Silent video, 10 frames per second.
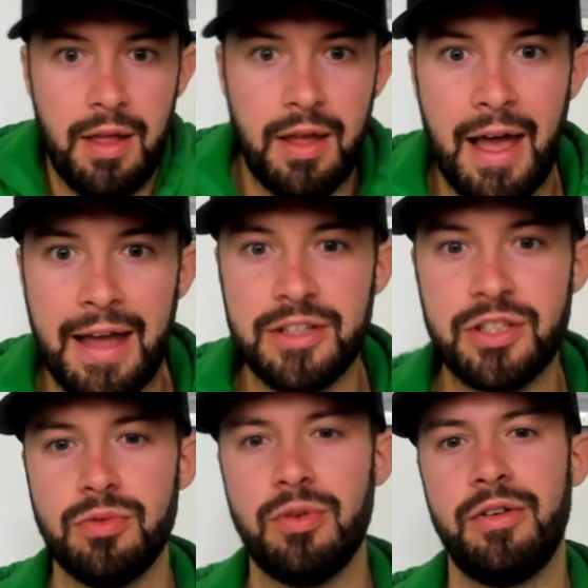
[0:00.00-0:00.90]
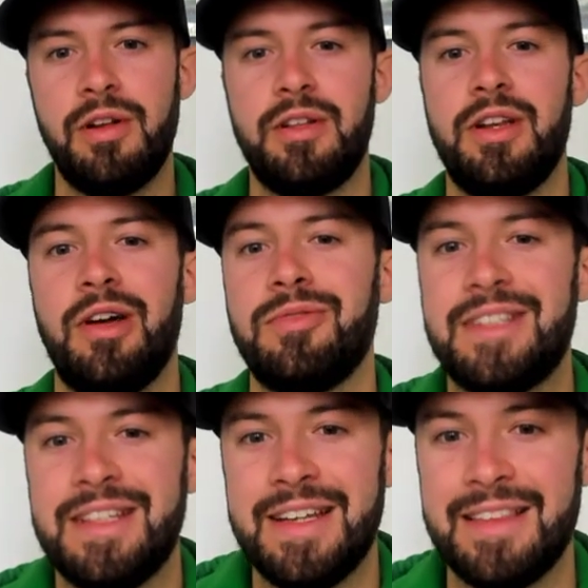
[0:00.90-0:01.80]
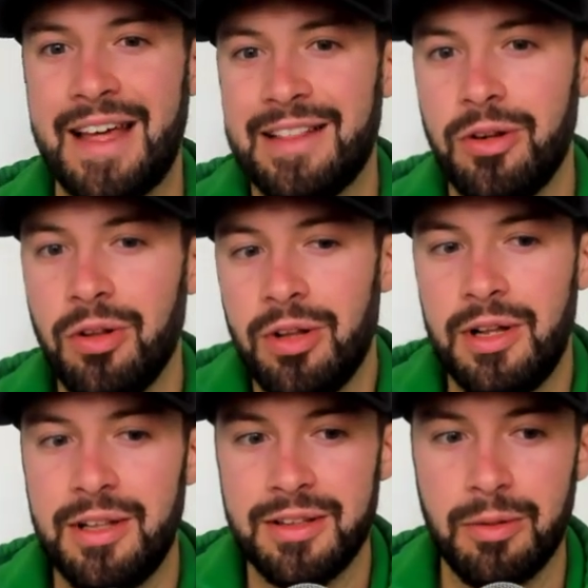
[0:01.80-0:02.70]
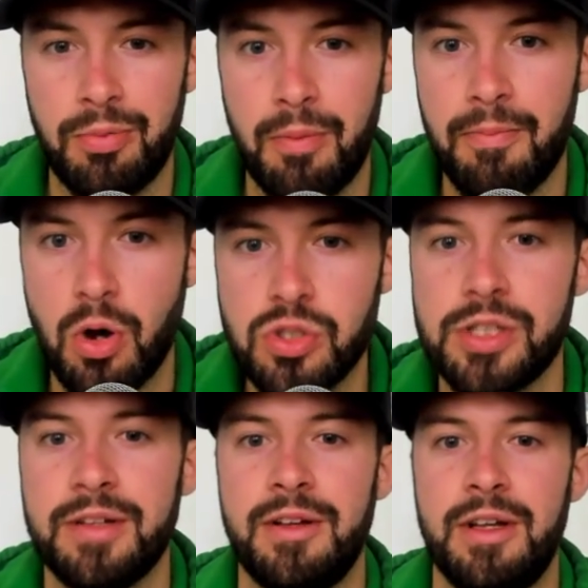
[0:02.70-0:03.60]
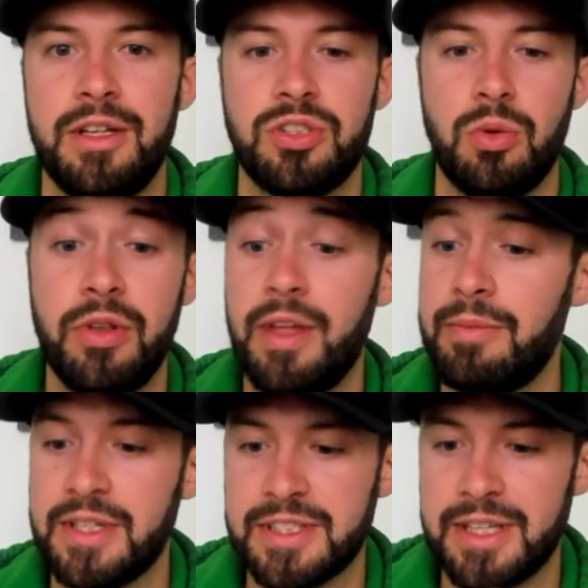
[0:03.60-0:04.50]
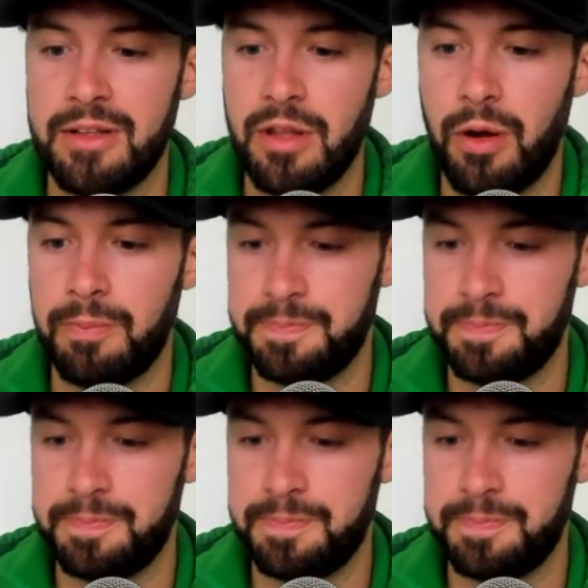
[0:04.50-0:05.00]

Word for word: had to you know get in that little little promotion. So with that being said, though,